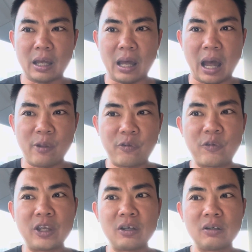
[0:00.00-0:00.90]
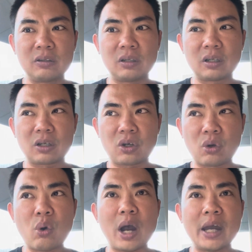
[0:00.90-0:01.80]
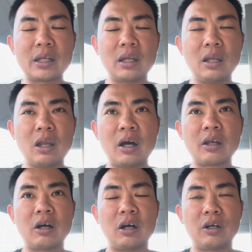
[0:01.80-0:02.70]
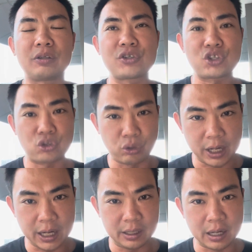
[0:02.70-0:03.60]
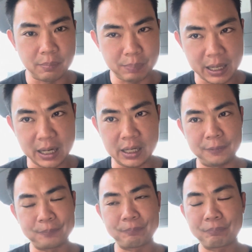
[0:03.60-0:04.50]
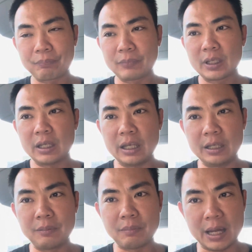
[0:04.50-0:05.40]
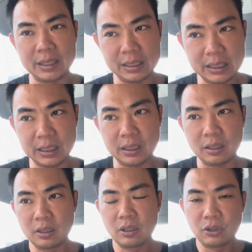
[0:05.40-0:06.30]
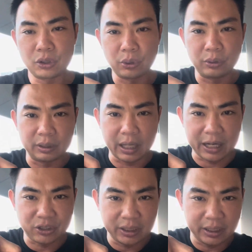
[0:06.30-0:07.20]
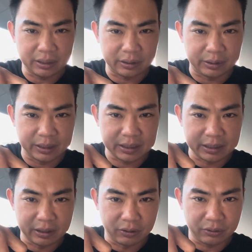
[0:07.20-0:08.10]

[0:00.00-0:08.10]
I feel quite a lot of strain and pain in my knee. So actually this little